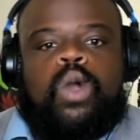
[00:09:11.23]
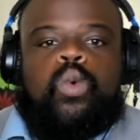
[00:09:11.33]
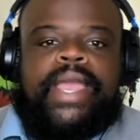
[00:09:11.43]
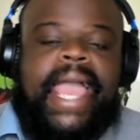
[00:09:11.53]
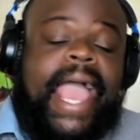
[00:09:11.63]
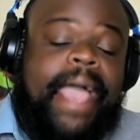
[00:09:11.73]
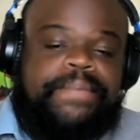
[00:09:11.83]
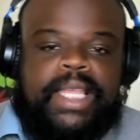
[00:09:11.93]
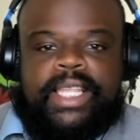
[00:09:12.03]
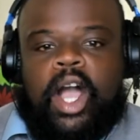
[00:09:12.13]
we have
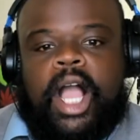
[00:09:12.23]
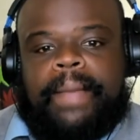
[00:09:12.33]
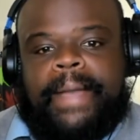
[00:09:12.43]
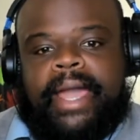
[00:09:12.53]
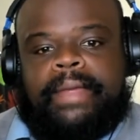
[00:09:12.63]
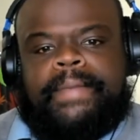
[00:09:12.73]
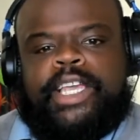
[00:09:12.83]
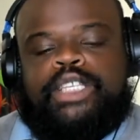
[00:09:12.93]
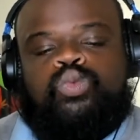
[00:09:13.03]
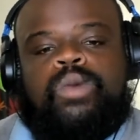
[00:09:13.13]
to talk about it,
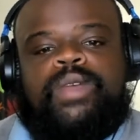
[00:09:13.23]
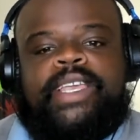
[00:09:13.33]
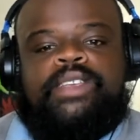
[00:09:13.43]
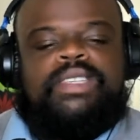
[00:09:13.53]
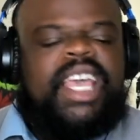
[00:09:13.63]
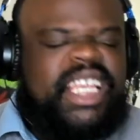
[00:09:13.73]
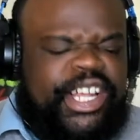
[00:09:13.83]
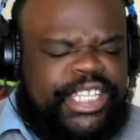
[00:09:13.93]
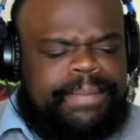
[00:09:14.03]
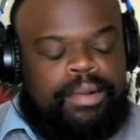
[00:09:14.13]
because when we use,
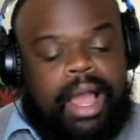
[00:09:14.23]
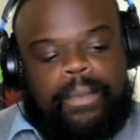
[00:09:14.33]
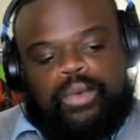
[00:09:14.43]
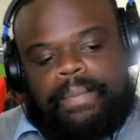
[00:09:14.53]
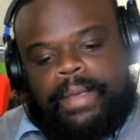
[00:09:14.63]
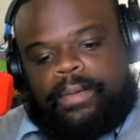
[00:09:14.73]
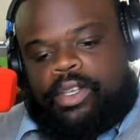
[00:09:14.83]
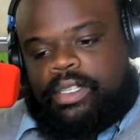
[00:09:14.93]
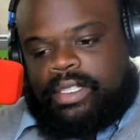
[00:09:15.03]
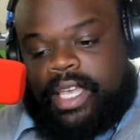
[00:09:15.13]
here's the problem. When people
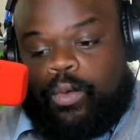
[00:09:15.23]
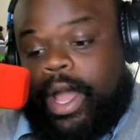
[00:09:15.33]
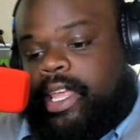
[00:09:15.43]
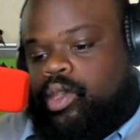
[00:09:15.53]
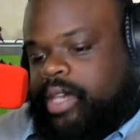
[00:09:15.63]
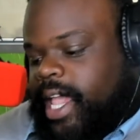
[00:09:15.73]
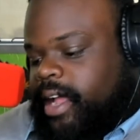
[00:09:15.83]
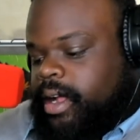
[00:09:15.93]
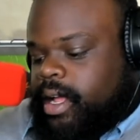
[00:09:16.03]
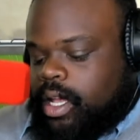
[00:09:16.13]
used to say, why do you
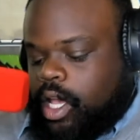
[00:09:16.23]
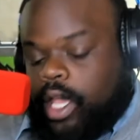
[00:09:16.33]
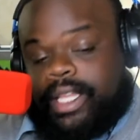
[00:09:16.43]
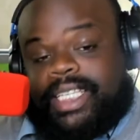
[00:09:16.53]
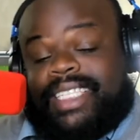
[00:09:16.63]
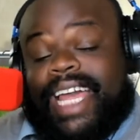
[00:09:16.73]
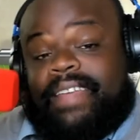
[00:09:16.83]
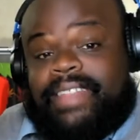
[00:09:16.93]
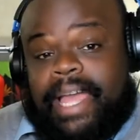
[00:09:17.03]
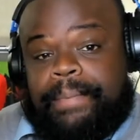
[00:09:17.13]
care? And it's not
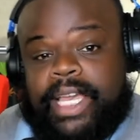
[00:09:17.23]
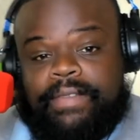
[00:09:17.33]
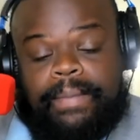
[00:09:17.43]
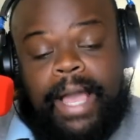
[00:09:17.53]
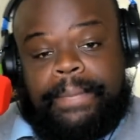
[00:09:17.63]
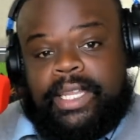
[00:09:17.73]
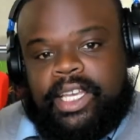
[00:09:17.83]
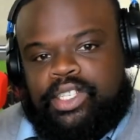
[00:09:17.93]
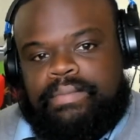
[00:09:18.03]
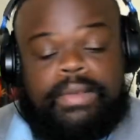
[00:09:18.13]
even that big of the
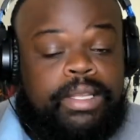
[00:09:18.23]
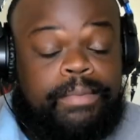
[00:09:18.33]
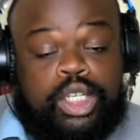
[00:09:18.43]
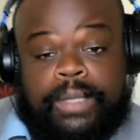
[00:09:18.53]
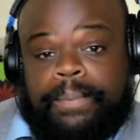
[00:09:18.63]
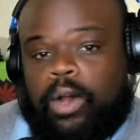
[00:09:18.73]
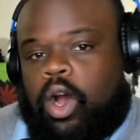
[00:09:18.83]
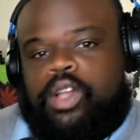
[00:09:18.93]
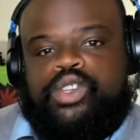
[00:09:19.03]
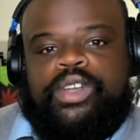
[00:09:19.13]
population. But most people
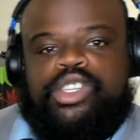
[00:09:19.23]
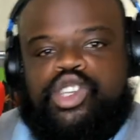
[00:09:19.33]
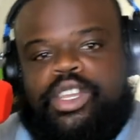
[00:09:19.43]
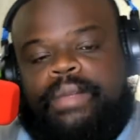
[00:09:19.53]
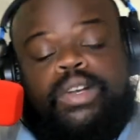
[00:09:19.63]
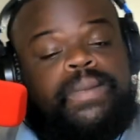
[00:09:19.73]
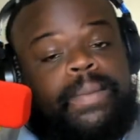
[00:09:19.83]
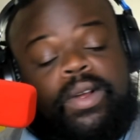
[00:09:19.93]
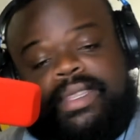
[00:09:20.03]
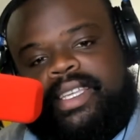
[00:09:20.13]
aren't transgender. Most
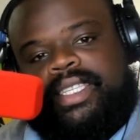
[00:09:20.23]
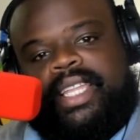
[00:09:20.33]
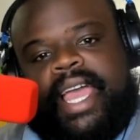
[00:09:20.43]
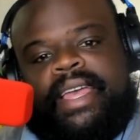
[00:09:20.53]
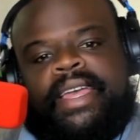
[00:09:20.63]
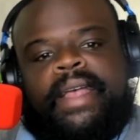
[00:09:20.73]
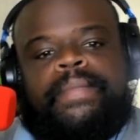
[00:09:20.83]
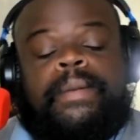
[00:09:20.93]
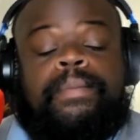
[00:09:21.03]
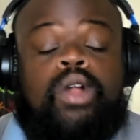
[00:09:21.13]
people aren't this and that.
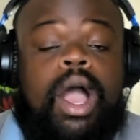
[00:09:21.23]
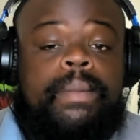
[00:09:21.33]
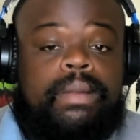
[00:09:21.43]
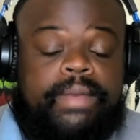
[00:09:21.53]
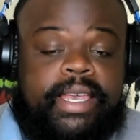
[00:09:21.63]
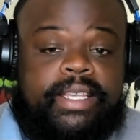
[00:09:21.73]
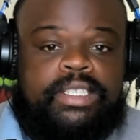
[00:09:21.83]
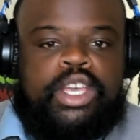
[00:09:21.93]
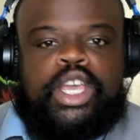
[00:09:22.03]
The problem is,